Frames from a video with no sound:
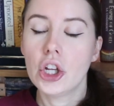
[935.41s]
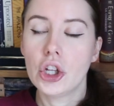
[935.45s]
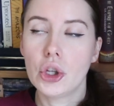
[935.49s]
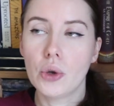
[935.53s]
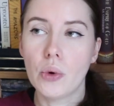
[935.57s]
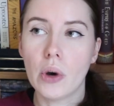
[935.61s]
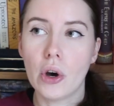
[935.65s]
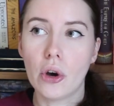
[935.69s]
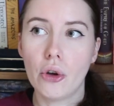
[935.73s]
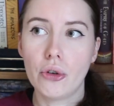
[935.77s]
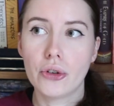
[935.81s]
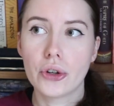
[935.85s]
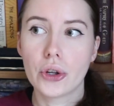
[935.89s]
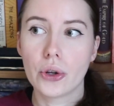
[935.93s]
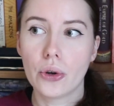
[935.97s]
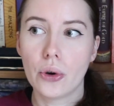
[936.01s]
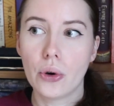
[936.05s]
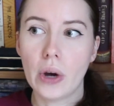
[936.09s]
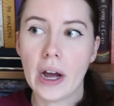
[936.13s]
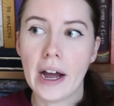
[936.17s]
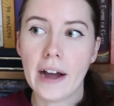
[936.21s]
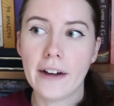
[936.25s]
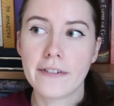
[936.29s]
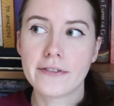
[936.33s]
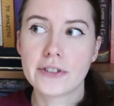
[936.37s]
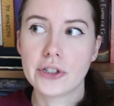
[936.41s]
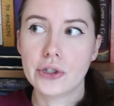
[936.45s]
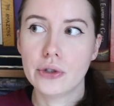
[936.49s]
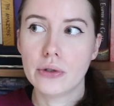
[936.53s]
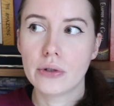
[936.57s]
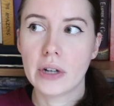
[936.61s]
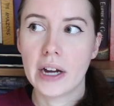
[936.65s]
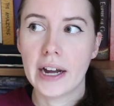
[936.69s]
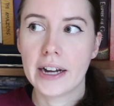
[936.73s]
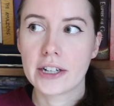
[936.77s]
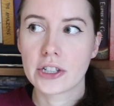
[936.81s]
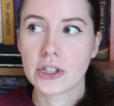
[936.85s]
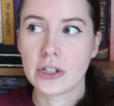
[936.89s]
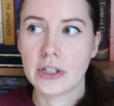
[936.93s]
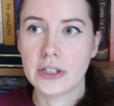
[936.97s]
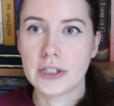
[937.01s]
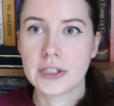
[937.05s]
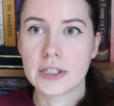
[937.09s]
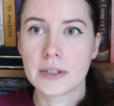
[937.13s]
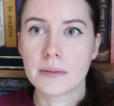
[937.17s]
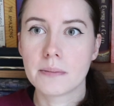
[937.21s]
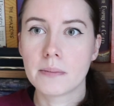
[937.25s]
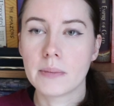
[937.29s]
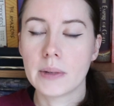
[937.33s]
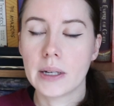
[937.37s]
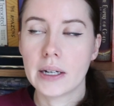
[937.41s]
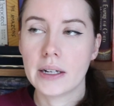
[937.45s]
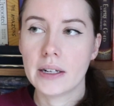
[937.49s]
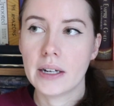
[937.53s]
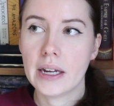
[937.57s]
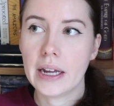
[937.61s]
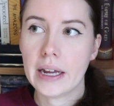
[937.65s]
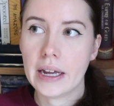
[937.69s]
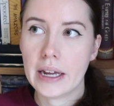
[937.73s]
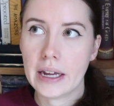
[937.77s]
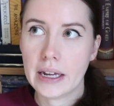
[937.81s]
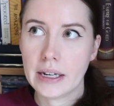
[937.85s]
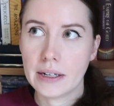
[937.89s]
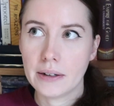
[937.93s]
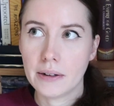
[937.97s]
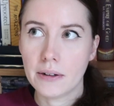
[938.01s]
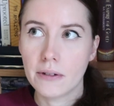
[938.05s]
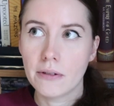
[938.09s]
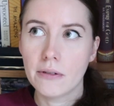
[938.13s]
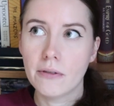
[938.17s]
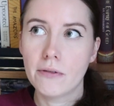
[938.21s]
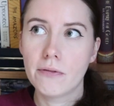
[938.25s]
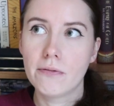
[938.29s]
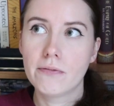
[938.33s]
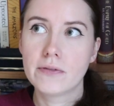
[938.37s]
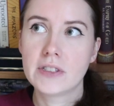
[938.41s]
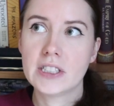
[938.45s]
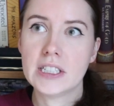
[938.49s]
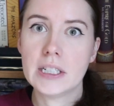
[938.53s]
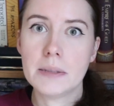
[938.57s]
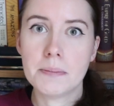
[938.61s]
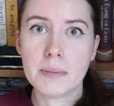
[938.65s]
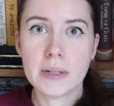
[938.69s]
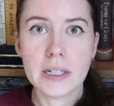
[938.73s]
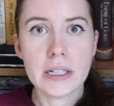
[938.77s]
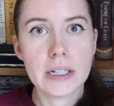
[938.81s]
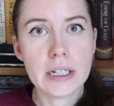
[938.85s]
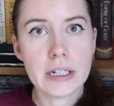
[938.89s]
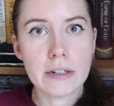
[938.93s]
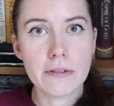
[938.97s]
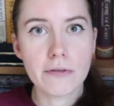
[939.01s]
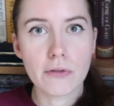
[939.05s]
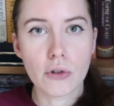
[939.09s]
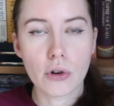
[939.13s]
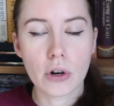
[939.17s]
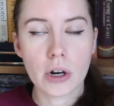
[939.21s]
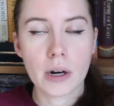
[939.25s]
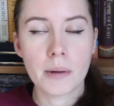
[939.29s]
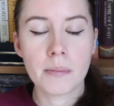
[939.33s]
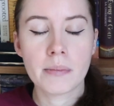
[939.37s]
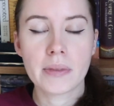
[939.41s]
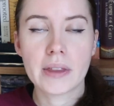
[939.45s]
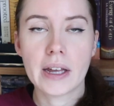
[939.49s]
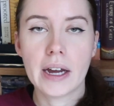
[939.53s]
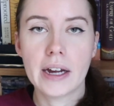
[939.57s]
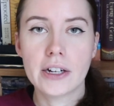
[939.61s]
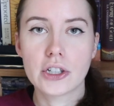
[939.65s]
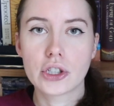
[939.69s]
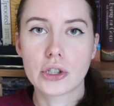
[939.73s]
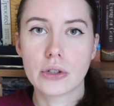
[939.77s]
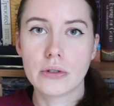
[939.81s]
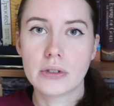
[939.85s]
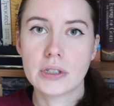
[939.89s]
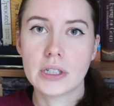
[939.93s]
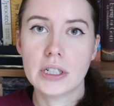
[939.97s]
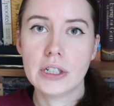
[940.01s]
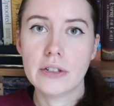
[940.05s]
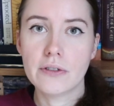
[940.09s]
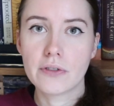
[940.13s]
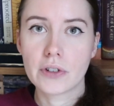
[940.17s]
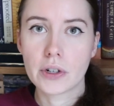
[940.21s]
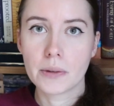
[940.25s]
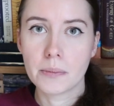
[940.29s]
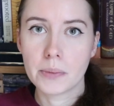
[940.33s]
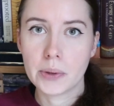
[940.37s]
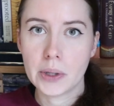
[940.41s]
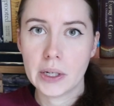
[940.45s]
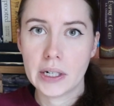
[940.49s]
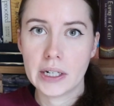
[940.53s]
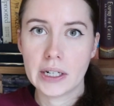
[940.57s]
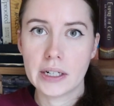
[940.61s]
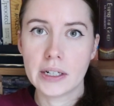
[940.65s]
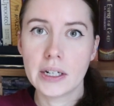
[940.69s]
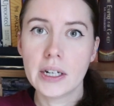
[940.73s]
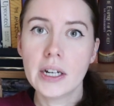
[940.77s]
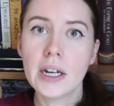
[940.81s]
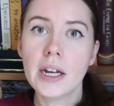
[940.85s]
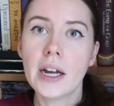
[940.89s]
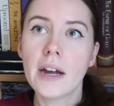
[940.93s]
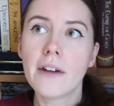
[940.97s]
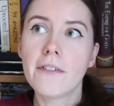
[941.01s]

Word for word: you also have to actually submit a CPD form that shows that you've completed